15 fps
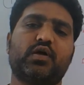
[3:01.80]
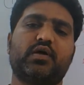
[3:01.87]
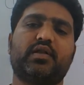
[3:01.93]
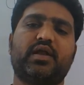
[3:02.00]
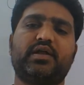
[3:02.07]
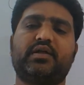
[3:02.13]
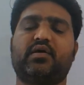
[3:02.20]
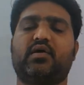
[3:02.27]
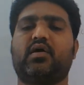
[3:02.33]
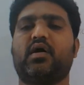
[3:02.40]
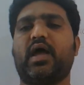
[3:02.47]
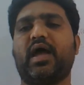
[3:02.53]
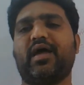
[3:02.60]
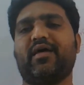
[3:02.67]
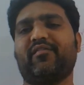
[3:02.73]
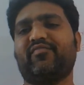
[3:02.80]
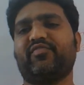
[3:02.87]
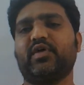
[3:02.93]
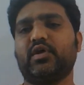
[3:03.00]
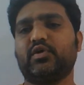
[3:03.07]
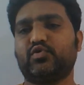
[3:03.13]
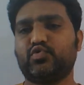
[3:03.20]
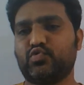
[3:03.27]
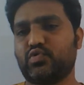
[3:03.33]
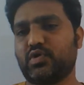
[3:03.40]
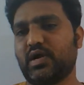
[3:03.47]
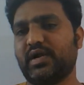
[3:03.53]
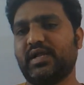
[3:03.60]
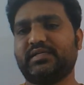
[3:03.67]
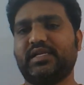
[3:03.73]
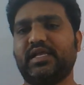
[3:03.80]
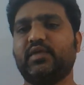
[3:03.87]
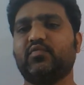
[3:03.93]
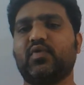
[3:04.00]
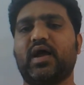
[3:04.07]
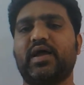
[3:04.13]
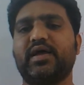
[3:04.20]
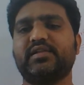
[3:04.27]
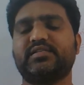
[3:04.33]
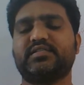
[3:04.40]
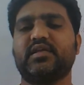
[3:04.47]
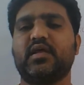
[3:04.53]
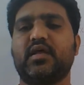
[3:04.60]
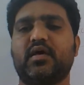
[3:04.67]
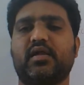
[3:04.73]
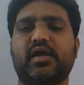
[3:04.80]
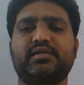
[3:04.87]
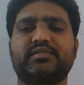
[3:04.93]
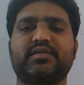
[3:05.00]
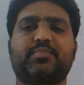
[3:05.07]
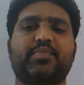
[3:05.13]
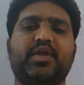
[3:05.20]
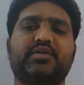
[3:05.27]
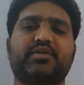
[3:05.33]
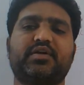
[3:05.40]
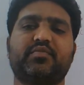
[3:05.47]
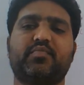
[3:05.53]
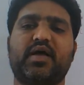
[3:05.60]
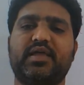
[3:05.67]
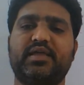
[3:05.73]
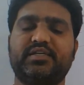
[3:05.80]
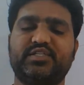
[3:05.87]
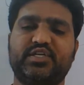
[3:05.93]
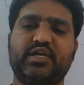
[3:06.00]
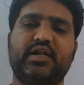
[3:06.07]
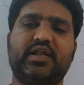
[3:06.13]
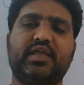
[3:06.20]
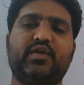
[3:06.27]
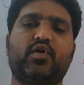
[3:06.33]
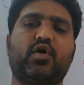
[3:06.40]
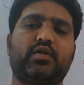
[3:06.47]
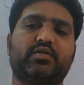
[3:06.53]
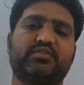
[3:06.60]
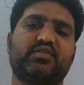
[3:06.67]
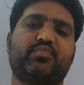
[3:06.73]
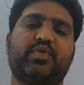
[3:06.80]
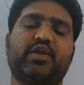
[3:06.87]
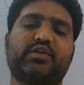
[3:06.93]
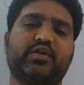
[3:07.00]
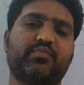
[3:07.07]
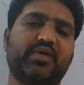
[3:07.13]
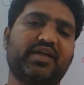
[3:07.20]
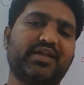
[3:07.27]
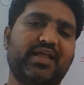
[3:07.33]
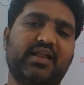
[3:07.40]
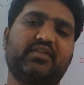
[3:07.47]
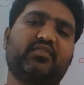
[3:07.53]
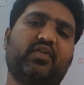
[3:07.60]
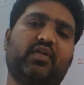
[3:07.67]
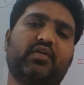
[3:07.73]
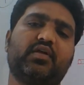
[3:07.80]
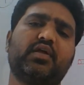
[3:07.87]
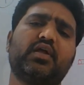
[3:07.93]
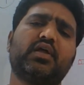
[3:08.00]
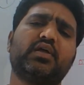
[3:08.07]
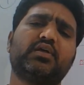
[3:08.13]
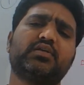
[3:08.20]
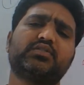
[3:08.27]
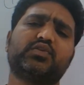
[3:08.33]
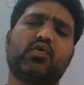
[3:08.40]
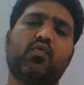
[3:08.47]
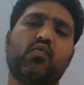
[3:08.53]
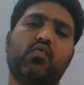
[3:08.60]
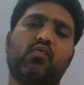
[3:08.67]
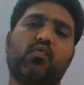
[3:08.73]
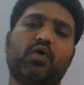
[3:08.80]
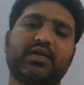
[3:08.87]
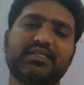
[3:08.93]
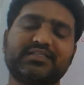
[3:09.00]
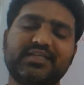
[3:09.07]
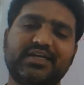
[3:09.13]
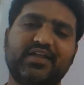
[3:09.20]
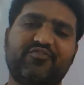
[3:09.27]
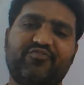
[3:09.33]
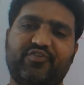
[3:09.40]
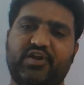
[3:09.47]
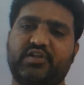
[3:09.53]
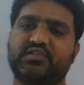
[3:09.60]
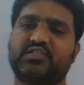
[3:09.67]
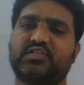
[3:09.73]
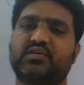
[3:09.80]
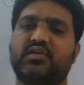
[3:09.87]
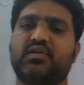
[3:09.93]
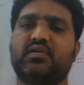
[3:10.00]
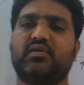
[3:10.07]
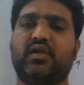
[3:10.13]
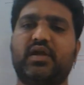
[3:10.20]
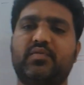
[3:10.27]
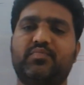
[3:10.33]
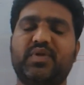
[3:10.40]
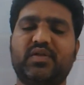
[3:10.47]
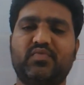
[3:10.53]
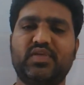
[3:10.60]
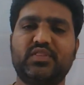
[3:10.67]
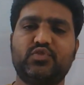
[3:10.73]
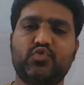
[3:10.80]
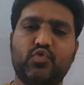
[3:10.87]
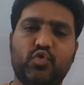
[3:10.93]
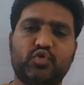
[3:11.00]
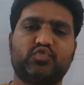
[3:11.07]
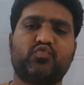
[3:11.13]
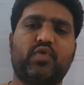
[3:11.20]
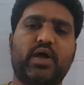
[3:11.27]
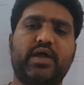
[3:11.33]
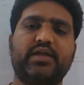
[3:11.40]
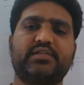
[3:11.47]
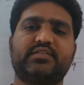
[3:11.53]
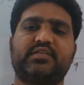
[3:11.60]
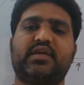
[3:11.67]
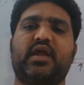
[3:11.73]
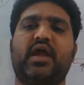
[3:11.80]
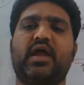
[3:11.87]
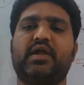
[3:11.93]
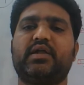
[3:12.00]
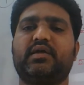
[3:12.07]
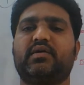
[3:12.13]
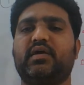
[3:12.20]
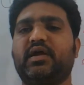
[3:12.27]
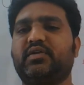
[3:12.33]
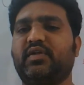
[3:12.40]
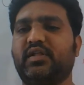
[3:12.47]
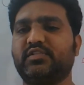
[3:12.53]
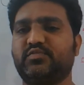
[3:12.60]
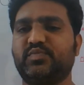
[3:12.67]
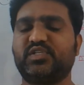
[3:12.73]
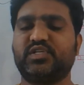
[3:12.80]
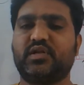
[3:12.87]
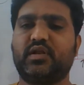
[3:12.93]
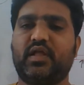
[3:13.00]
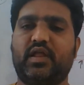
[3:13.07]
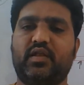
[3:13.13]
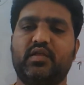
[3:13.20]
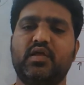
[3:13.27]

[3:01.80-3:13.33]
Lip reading: right, have two conducting wires, right, separated by shielding or separated by dielectric. So what's the difference, right, between those wires and a transmission line?